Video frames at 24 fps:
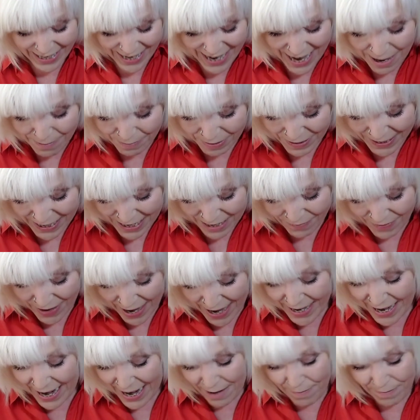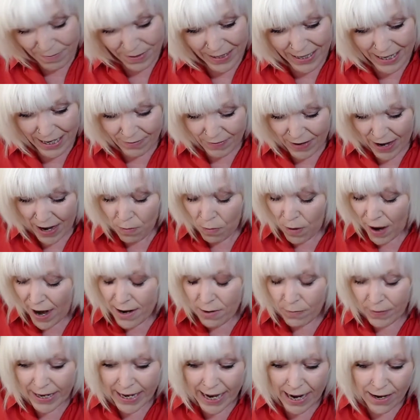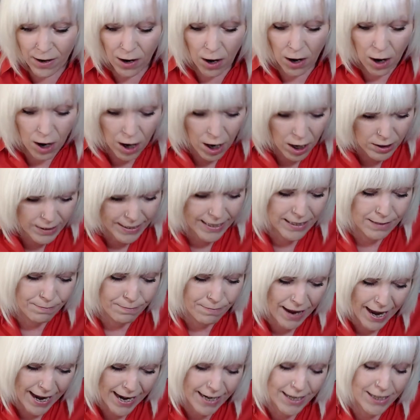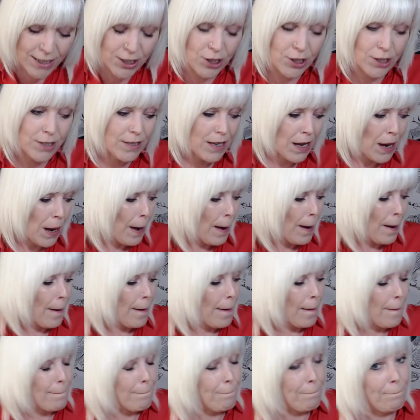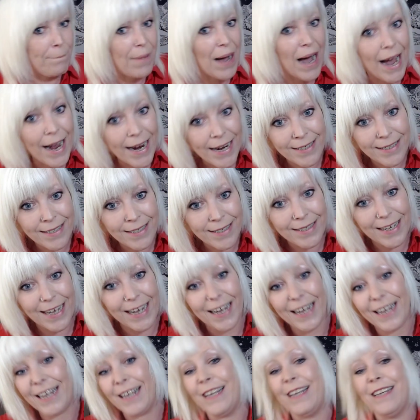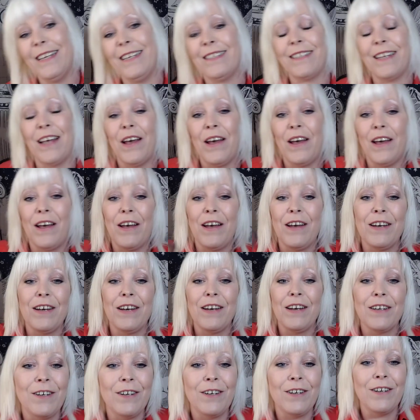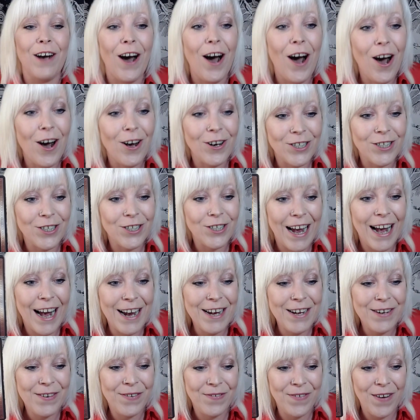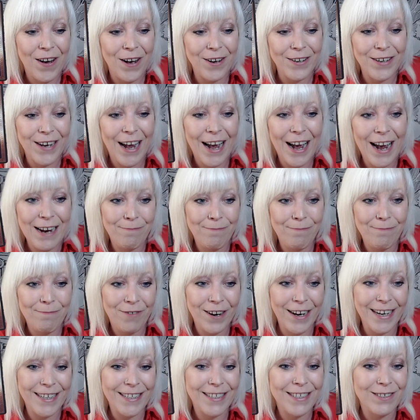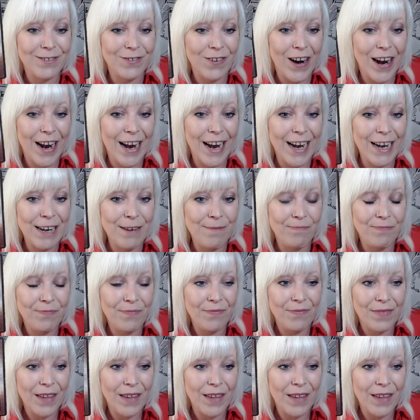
Can't believe it. Can't believe it. Why are we getting all these majors? Pisces. Gosh, Hierophant, High Priest, right?